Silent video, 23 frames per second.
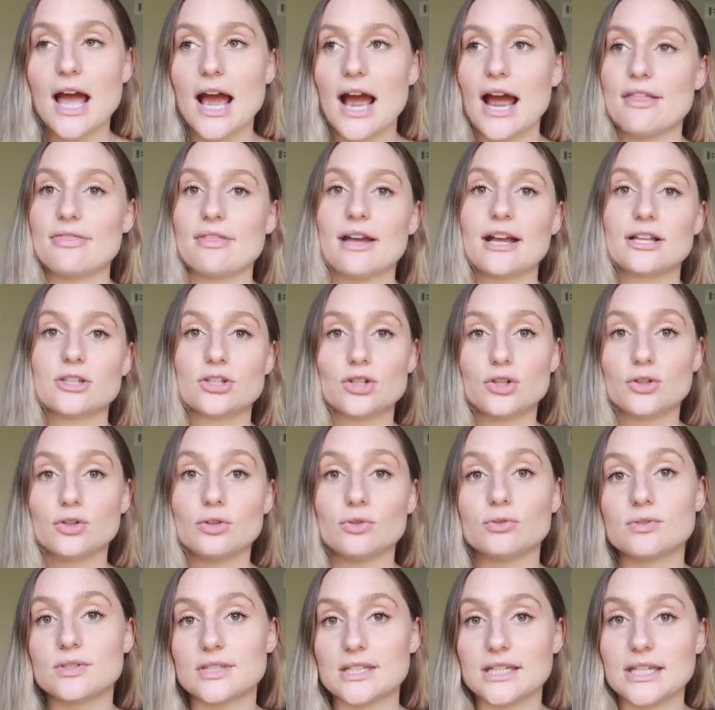and that's who
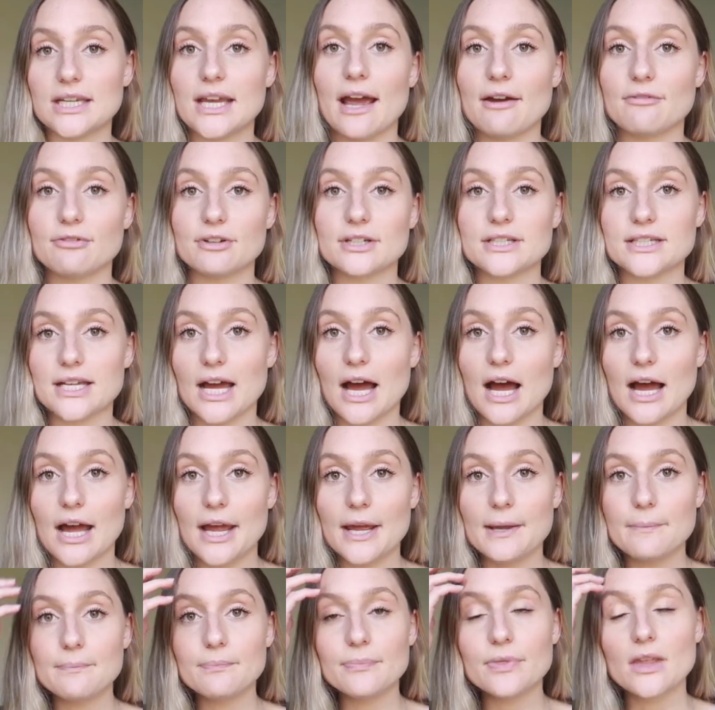you see every
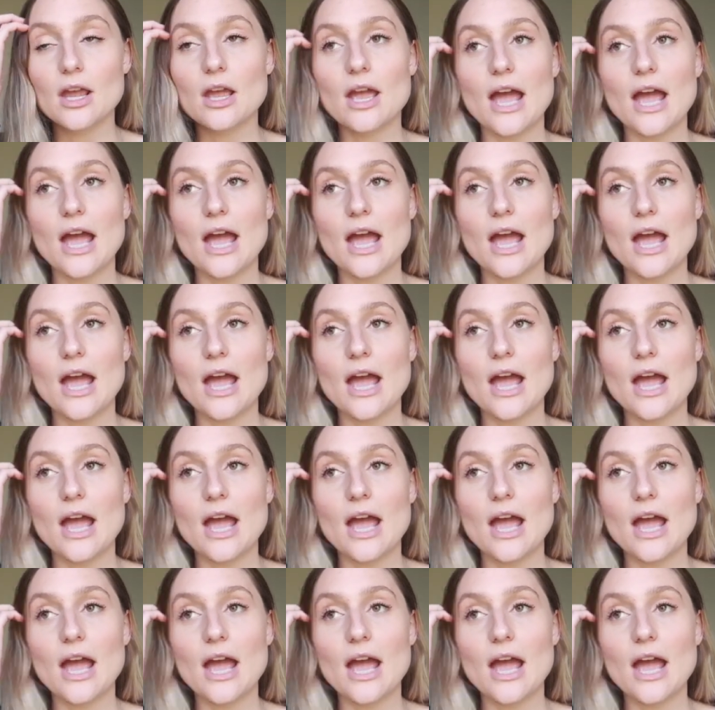time.